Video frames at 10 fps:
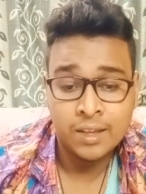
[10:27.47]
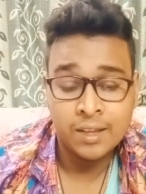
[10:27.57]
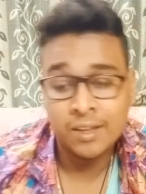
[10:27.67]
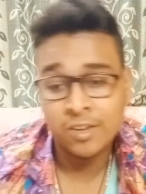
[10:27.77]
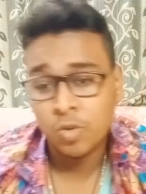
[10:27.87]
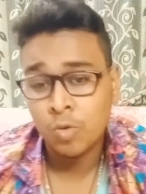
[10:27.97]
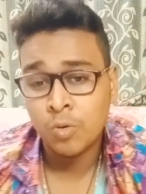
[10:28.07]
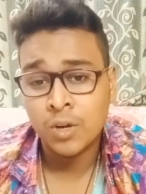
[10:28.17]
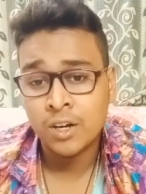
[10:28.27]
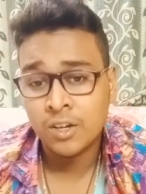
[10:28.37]
as
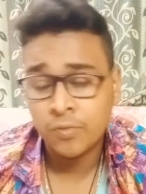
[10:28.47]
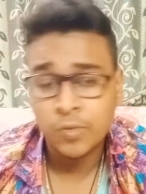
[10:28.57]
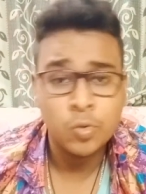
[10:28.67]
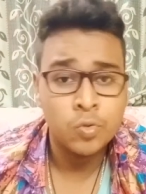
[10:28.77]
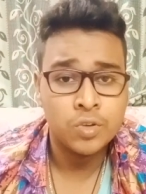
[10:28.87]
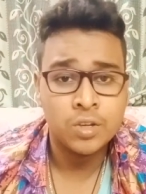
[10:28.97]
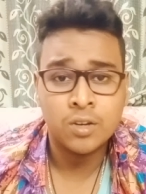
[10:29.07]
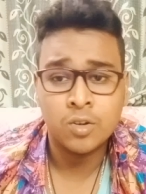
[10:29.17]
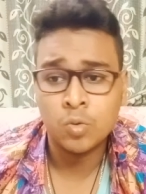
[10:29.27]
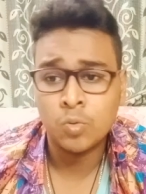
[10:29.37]
Toka refused
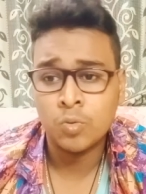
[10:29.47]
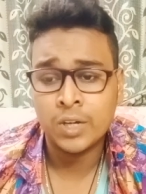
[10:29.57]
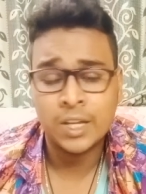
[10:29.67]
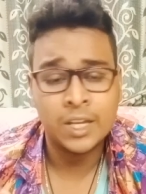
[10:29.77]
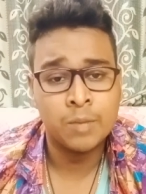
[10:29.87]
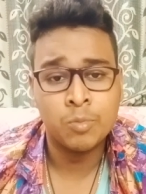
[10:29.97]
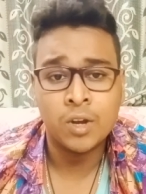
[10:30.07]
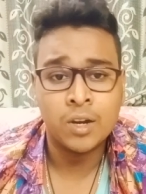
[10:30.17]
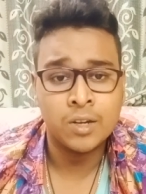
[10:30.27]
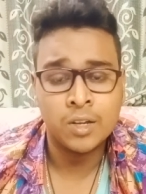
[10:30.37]
to take him to
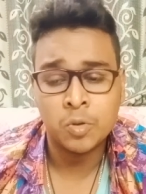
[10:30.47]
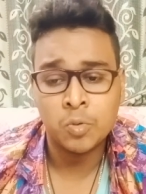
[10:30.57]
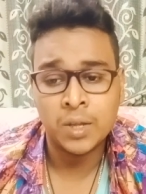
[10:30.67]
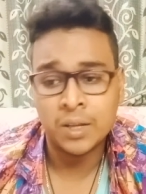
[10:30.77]
Anteku,